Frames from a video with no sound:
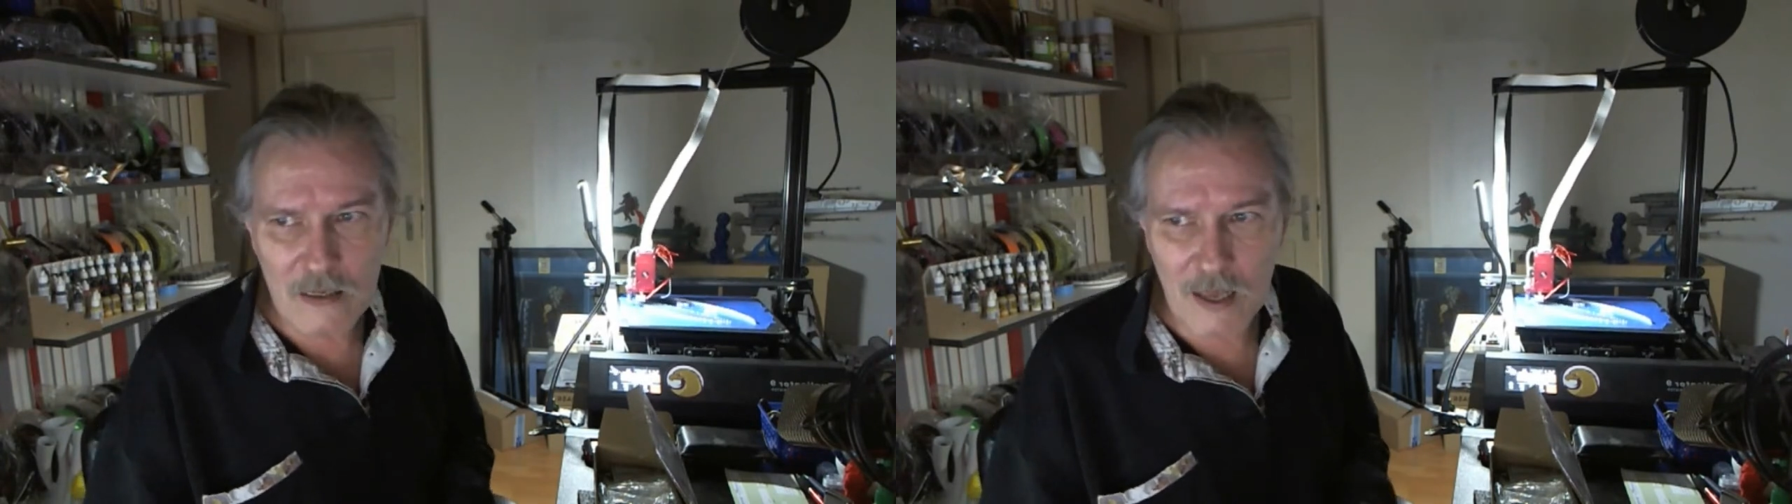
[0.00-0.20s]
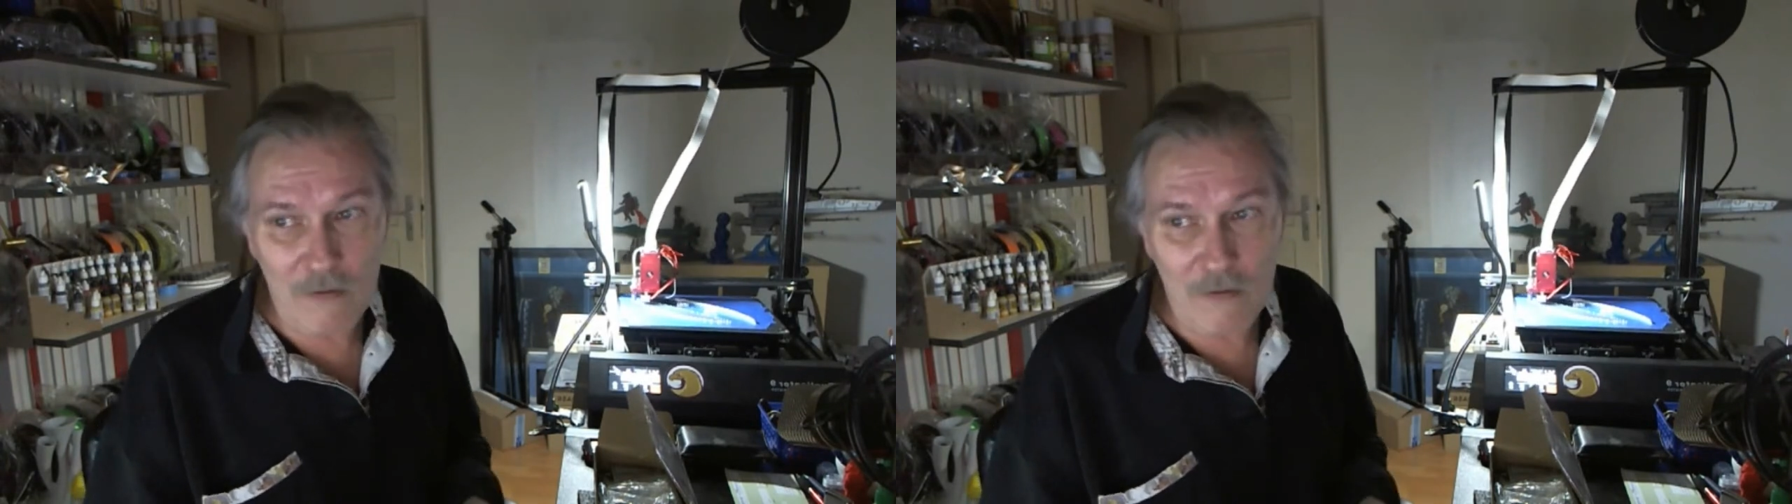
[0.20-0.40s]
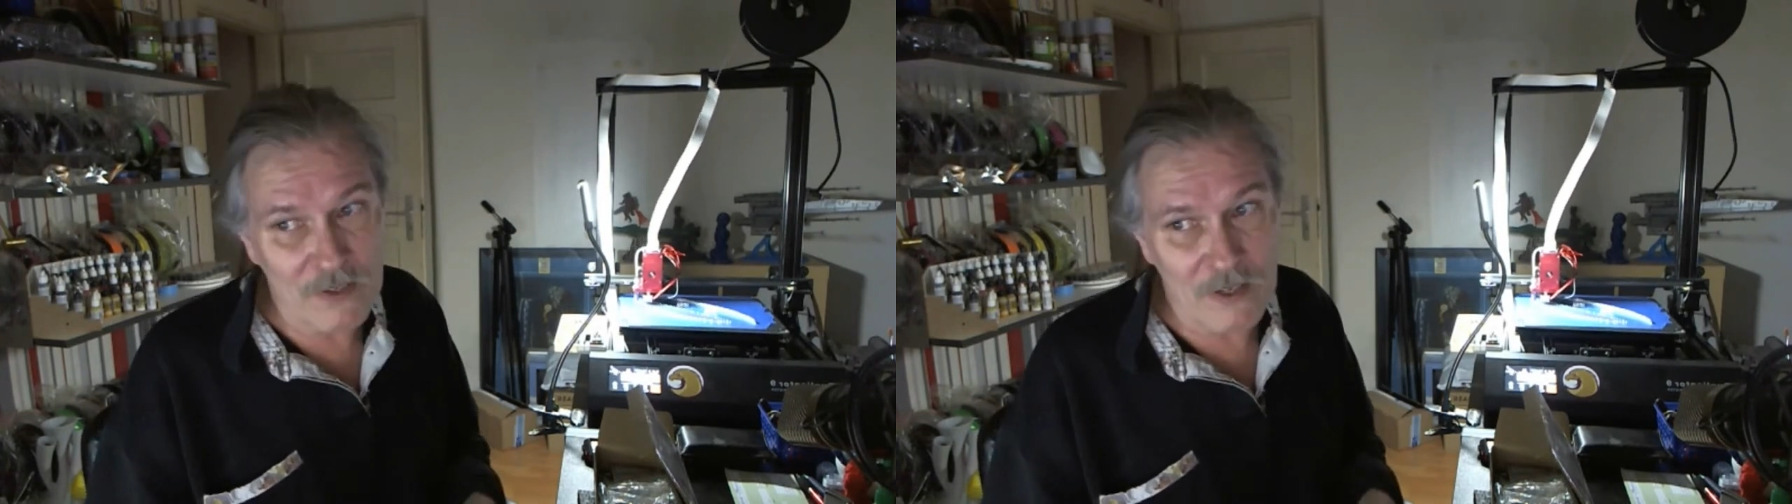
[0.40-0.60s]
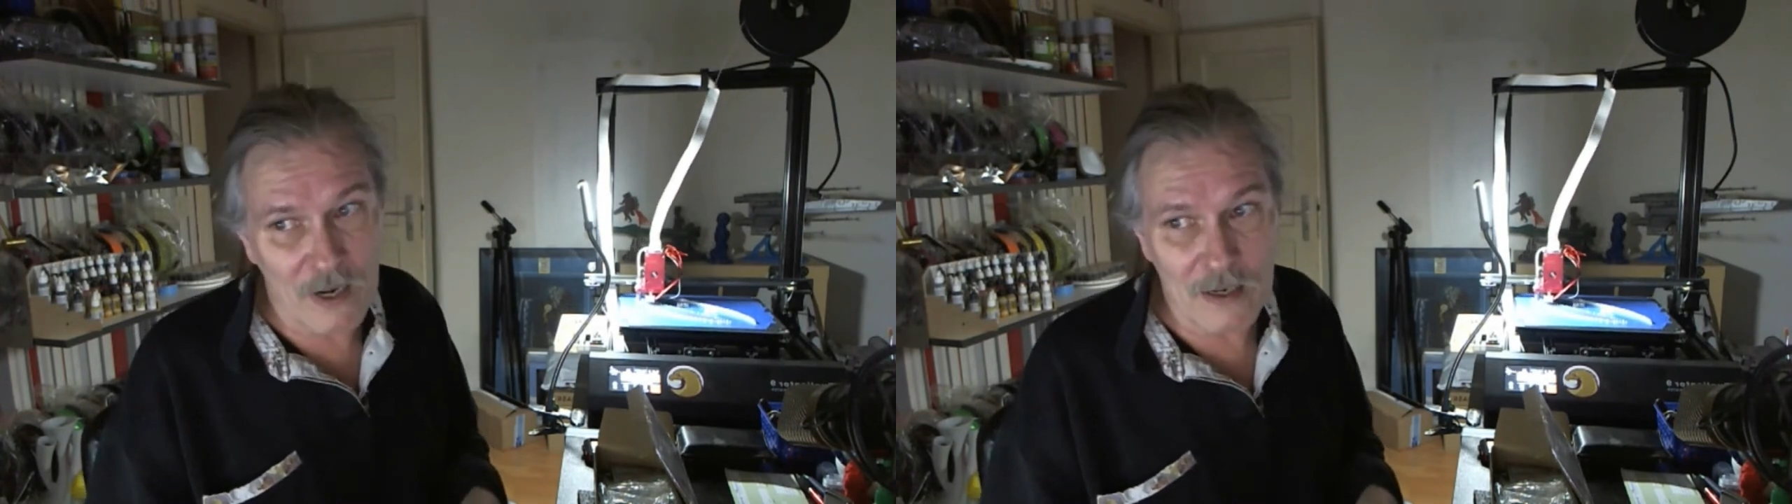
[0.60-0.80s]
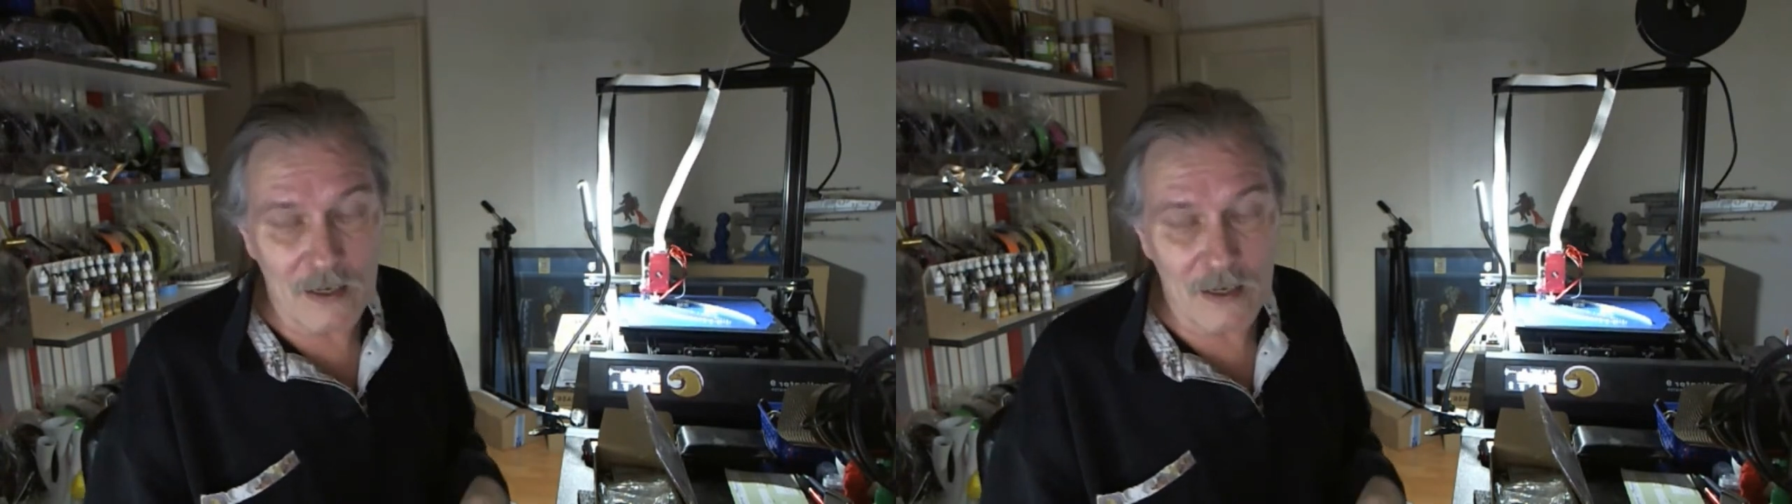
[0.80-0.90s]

That was not